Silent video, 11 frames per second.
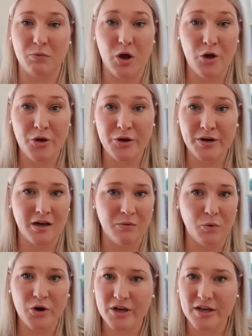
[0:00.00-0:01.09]
earner,
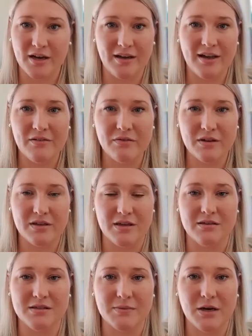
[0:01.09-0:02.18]
worker, everything
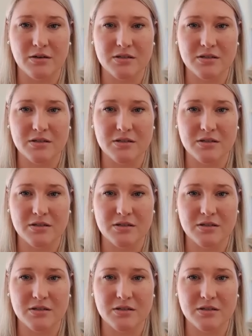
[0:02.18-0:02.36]
as well.